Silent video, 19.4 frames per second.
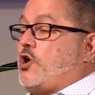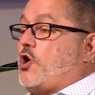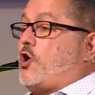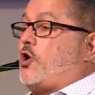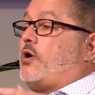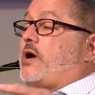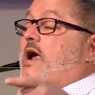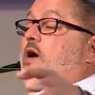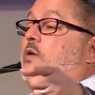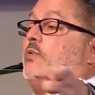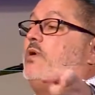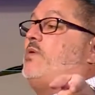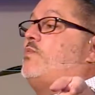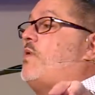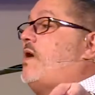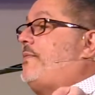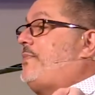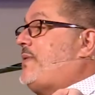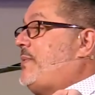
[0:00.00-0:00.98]
or how we
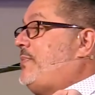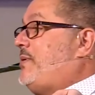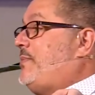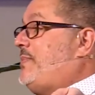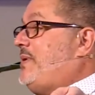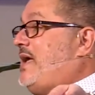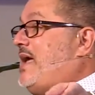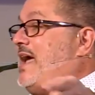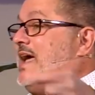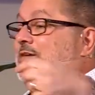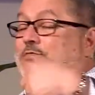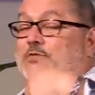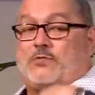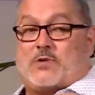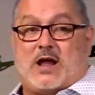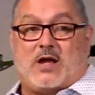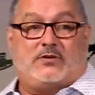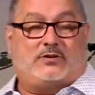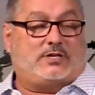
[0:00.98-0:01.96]
want them to behave
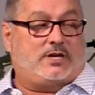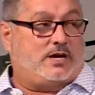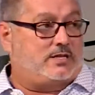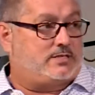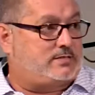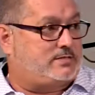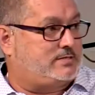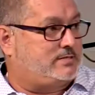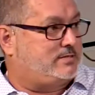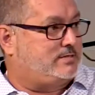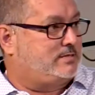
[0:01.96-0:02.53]
around us.